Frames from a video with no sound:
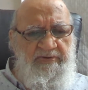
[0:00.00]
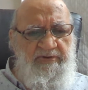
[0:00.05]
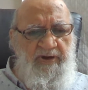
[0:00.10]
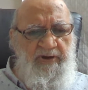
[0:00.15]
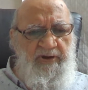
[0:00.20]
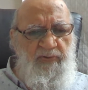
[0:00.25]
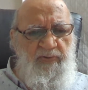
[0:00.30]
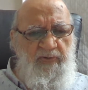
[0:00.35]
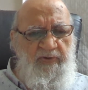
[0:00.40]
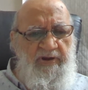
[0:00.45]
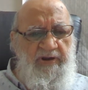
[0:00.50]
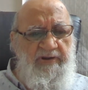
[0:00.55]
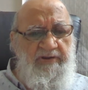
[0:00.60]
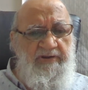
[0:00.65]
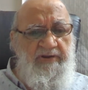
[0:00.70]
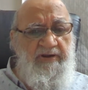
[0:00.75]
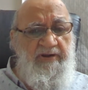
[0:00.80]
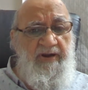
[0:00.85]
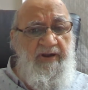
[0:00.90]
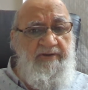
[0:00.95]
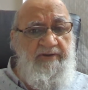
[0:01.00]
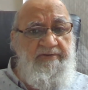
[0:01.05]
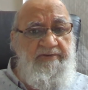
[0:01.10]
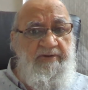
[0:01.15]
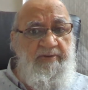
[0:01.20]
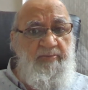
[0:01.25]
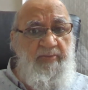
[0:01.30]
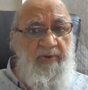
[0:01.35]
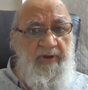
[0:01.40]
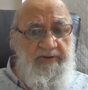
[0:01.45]
not only recognized
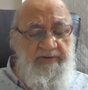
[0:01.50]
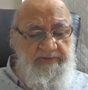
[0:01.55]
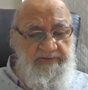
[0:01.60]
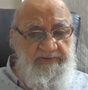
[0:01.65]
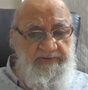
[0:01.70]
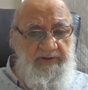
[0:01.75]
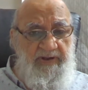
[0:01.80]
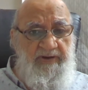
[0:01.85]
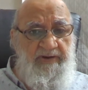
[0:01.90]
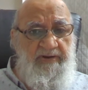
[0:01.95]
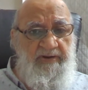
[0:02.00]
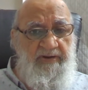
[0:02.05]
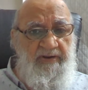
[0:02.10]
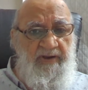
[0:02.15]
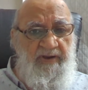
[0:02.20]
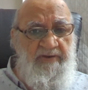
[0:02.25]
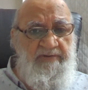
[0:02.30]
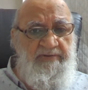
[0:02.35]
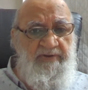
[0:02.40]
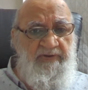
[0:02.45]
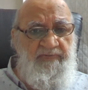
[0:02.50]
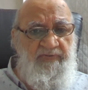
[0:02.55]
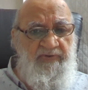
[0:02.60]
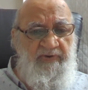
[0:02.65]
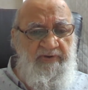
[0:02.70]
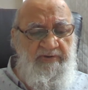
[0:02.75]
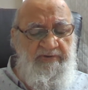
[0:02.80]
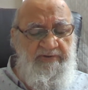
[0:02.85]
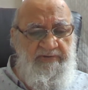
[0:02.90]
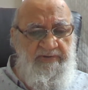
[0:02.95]
in Pakistan as a
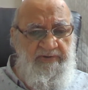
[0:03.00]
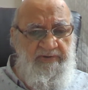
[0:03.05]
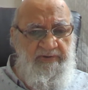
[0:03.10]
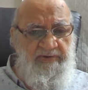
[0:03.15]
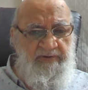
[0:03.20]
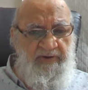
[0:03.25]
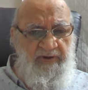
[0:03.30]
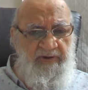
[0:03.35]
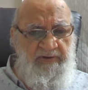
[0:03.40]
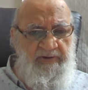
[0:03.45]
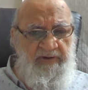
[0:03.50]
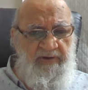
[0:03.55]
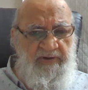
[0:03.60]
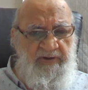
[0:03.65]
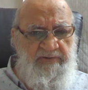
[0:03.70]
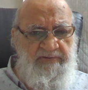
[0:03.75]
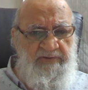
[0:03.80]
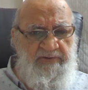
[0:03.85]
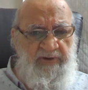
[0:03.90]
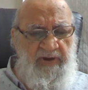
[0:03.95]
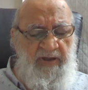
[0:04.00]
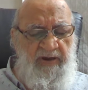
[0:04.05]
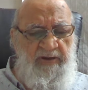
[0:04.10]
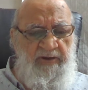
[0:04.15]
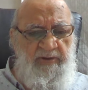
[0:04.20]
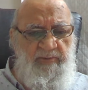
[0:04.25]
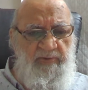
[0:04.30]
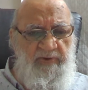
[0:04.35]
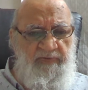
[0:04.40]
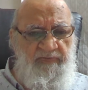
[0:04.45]
first and as an
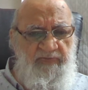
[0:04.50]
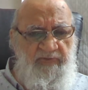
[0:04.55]
alim of